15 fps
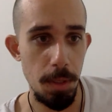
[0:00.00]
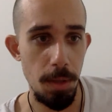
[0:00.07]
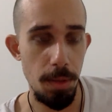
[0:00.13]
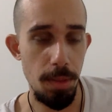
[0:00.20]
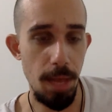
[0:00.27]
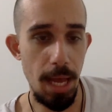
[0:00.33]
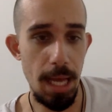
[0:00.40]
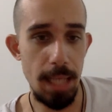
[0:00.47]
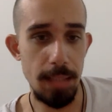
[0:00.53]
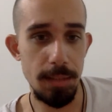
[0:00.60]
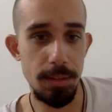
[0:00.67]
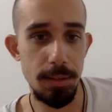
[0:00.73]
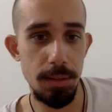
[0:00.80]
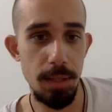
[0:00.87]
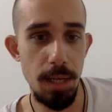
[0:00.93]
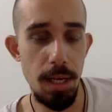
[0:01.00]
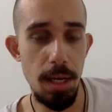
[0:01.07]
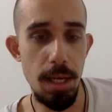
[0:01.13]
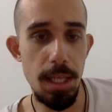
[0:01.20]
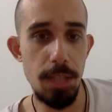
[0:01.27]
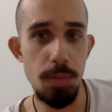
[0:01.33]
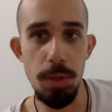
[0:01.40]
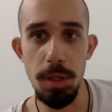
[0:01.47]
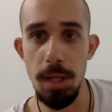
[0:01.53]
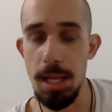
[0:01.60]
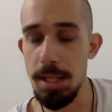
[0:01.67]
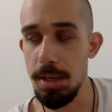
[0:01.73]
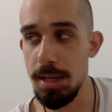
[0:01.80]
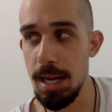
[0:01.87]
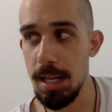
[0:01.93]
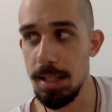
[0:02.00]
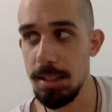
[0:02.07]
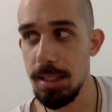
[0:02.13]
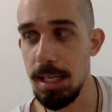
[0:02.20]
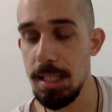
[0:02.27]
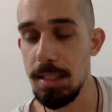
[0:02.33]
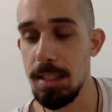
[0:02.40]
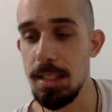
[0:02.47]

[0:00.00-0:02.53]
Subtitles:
that Israel and the United States